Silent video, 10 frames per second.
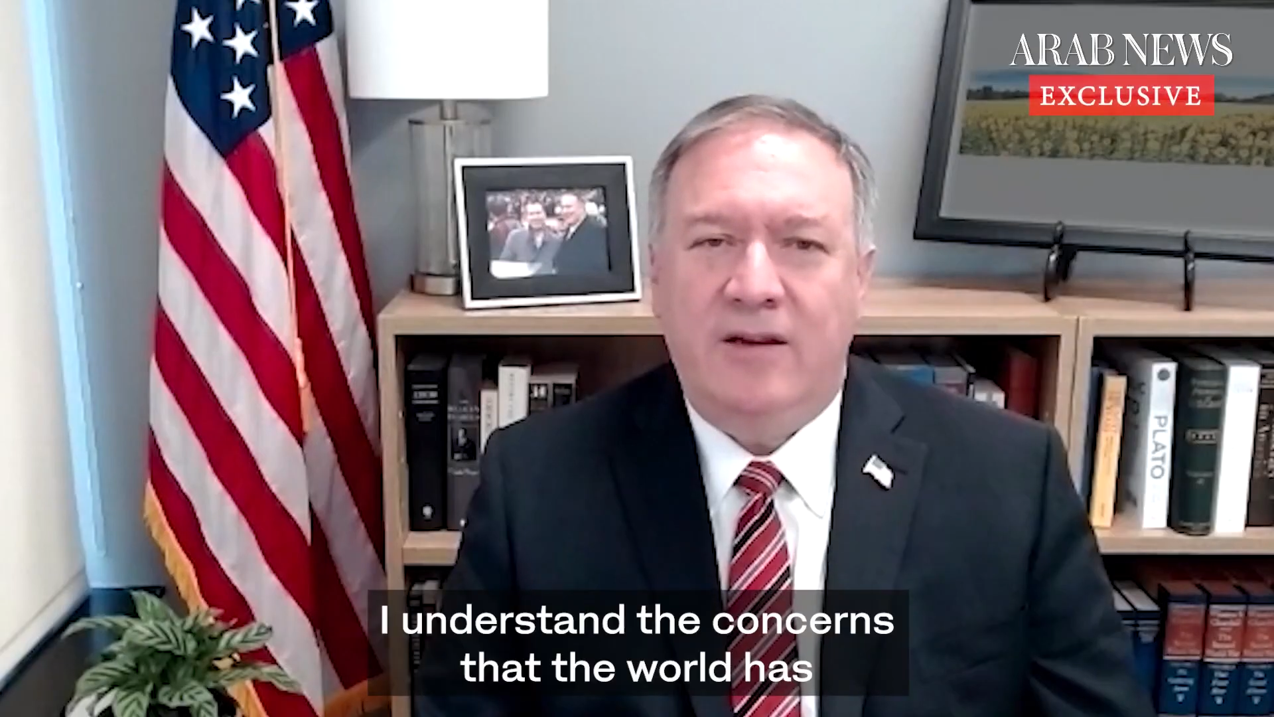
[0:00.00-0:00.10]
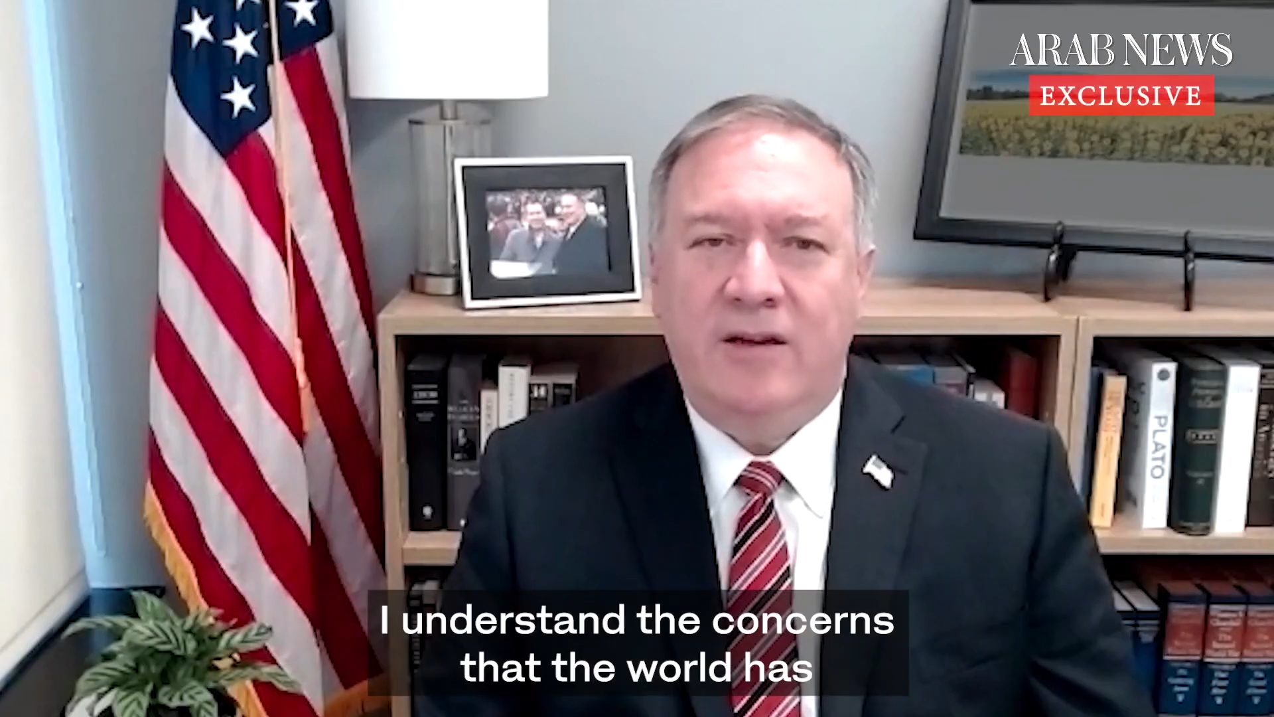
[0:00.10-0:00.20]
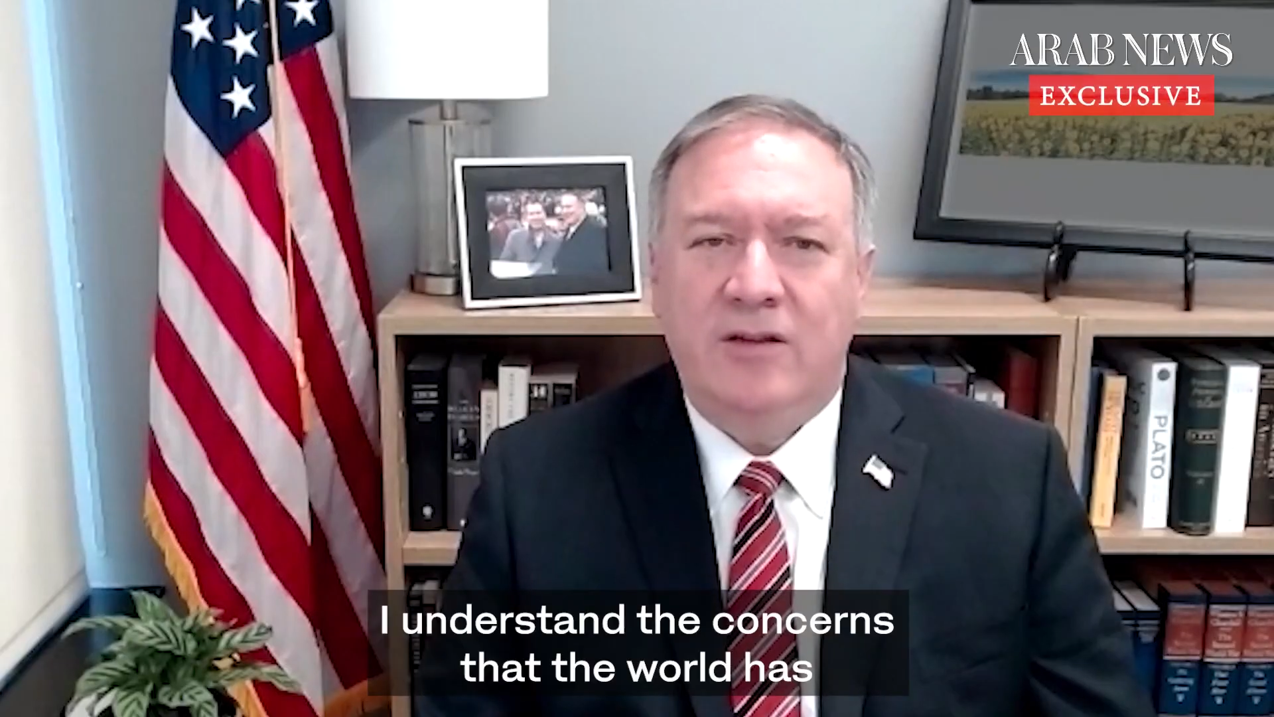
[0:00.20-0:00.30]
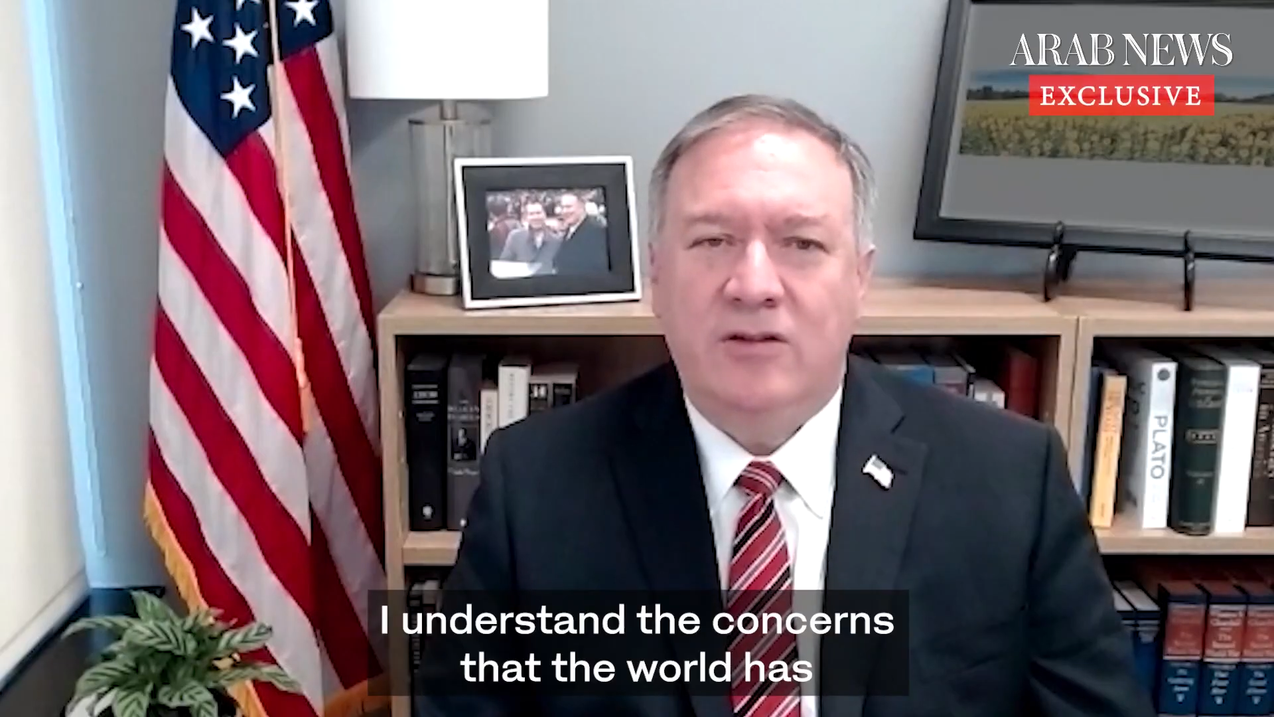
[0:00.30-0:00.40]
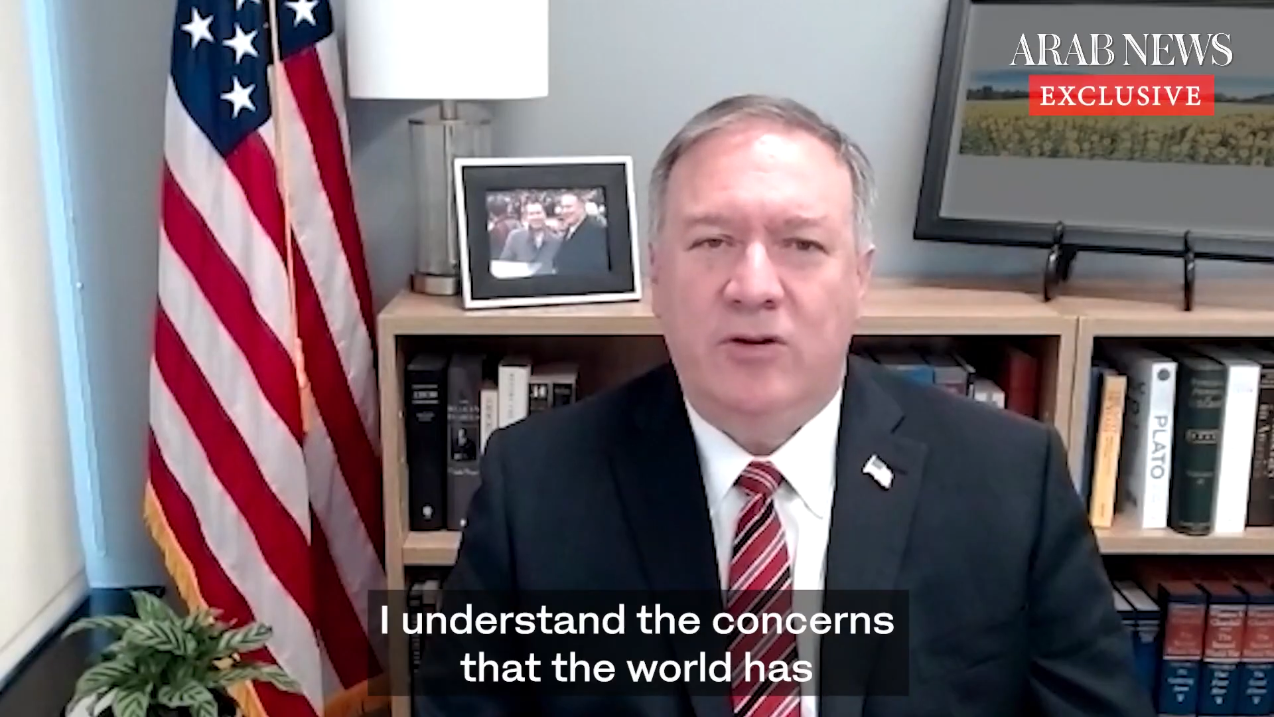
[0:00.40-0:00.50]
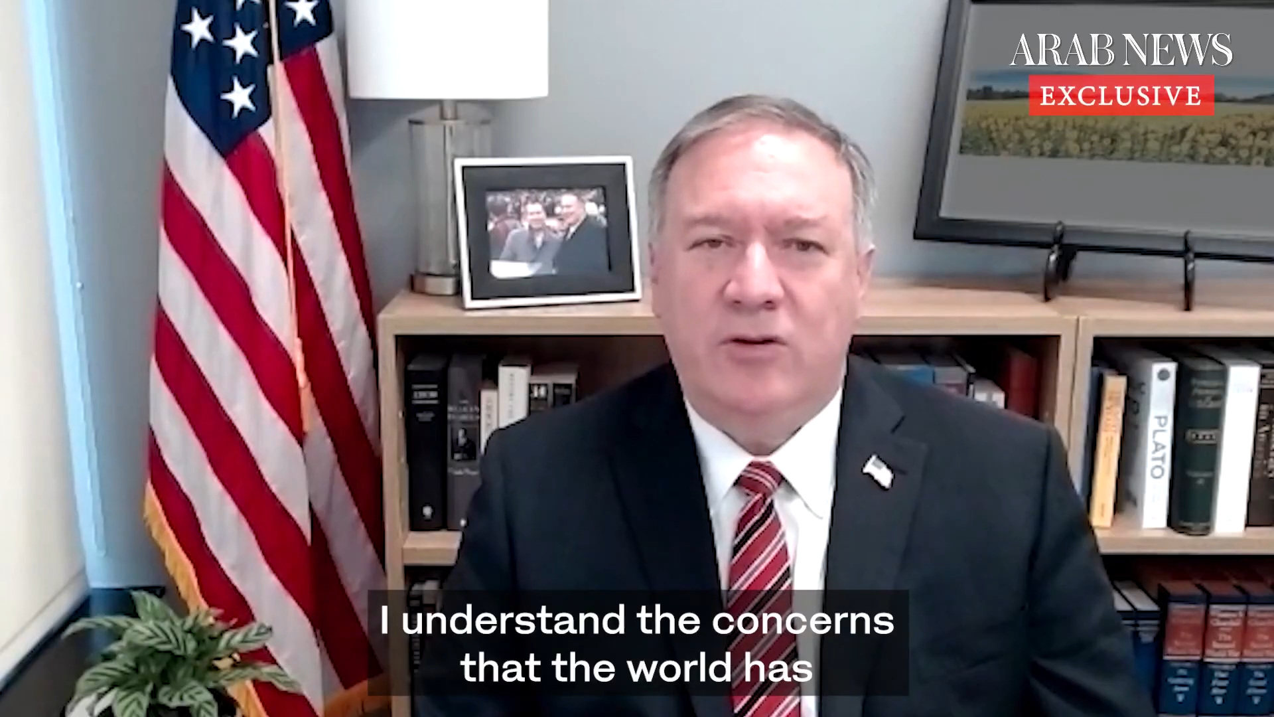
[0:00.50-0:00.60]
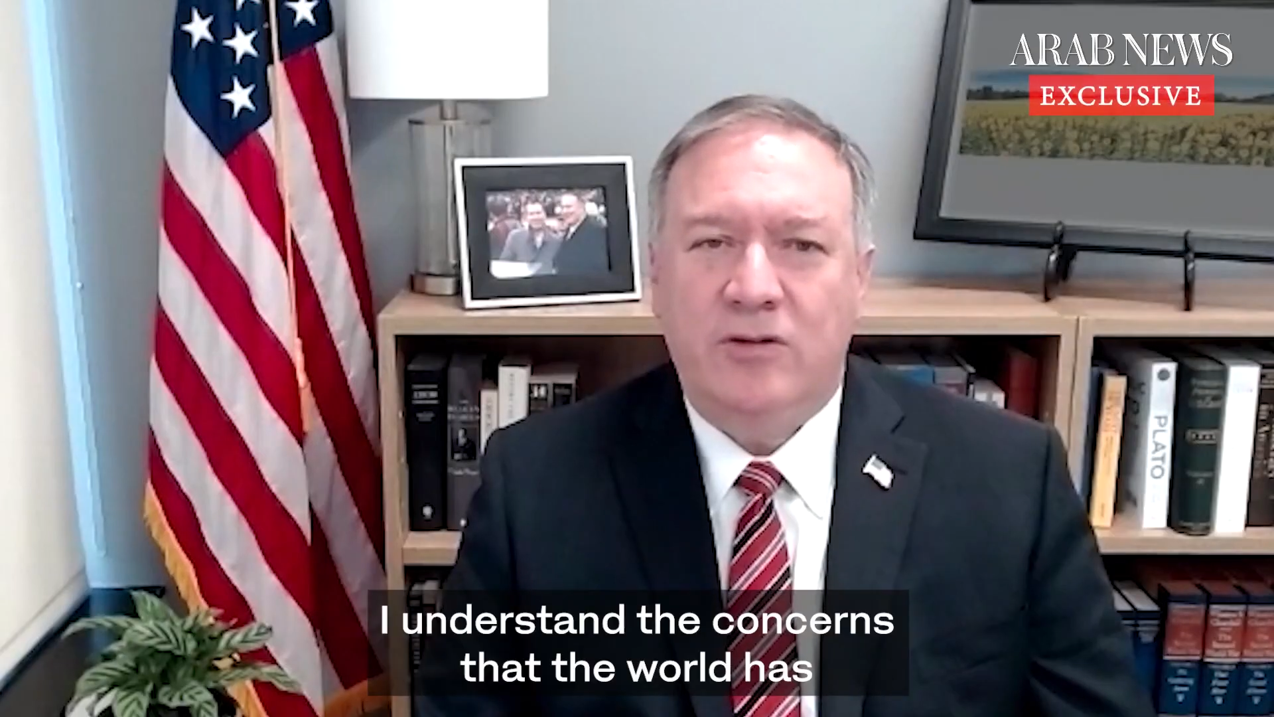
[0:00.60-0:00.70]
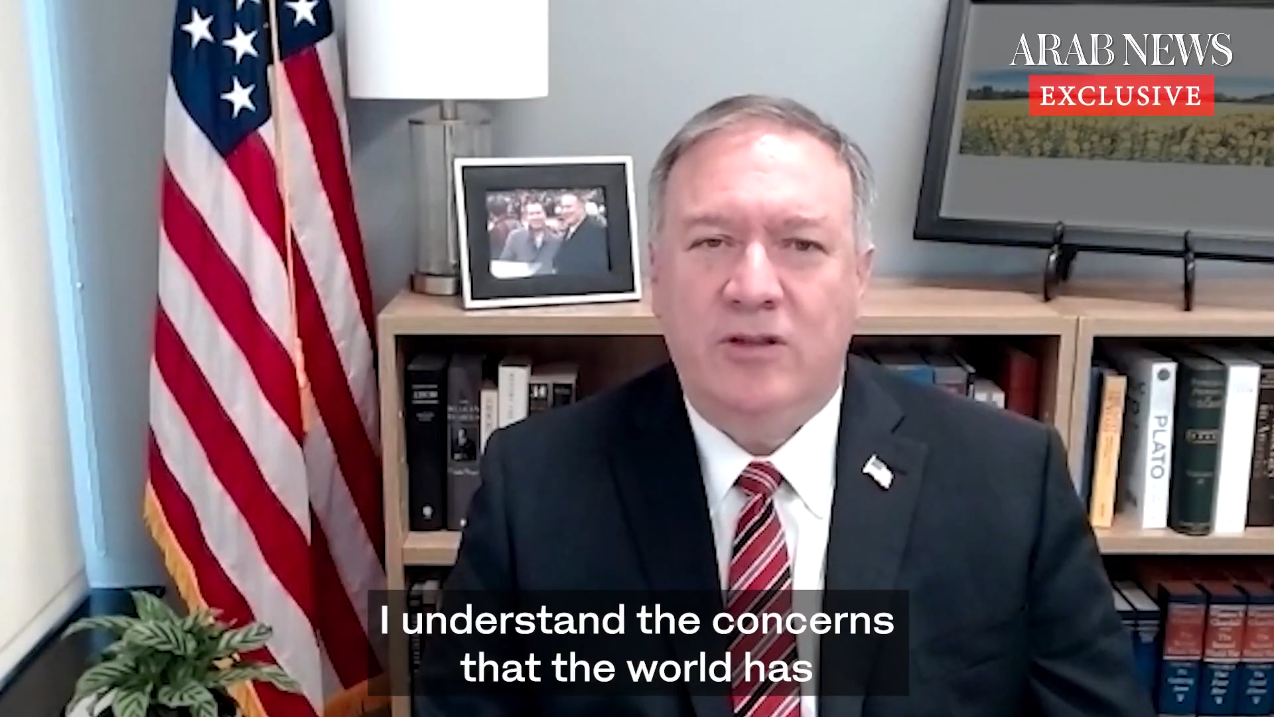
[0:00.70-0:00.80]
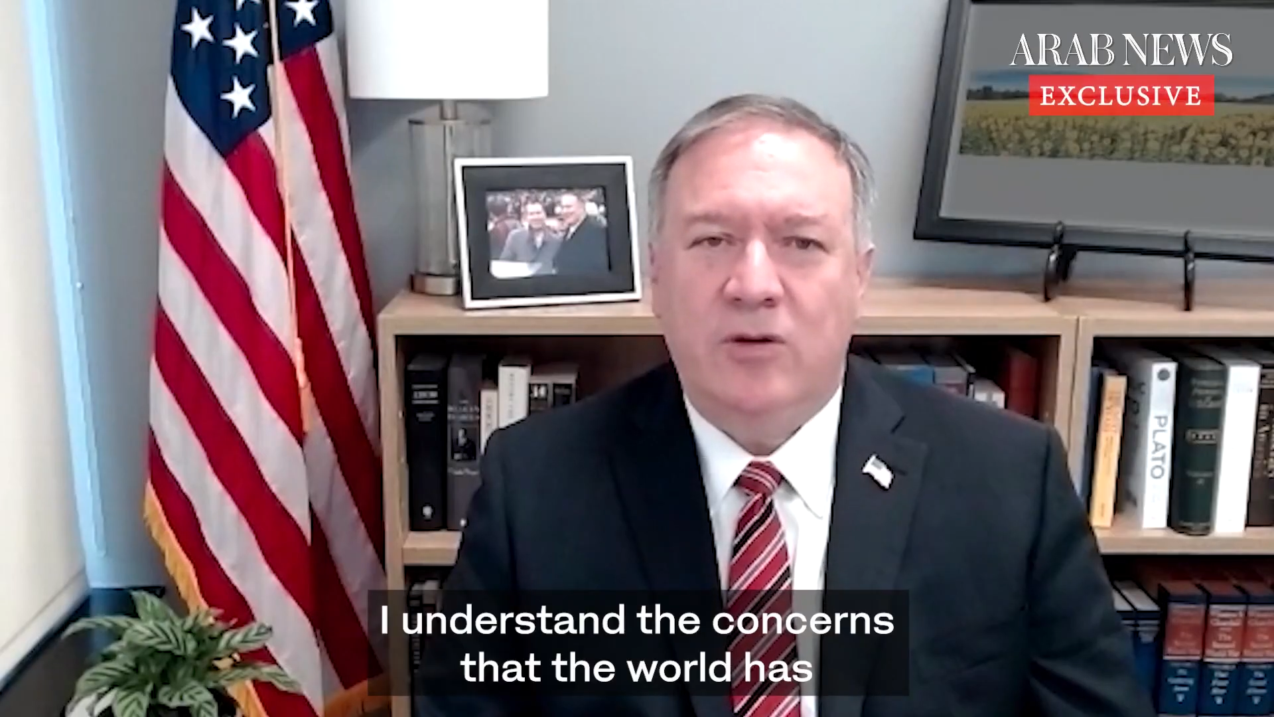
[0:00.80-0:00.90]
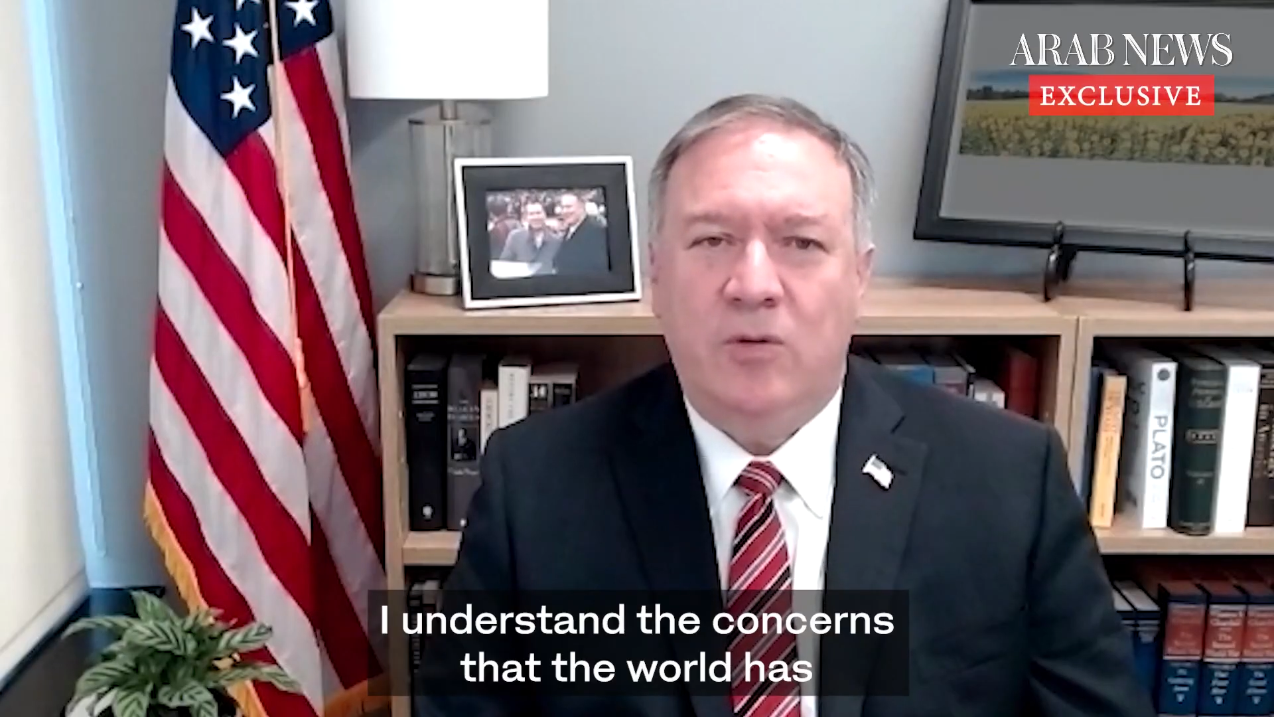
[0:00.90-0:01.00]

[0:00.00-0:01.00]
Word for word: the concerns that